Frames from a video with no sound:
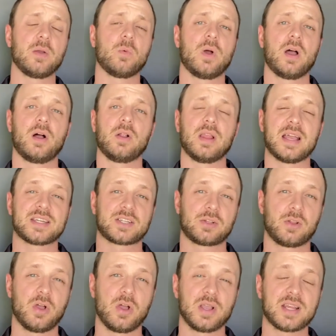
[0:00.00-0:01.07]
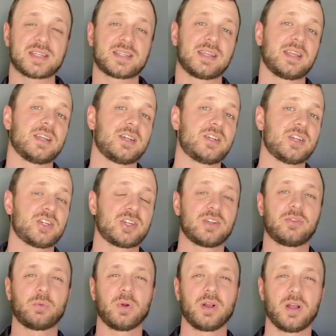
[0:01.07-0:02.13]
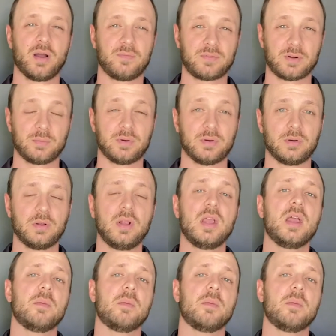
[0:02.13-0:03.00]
well as long as the conditions were comfortable.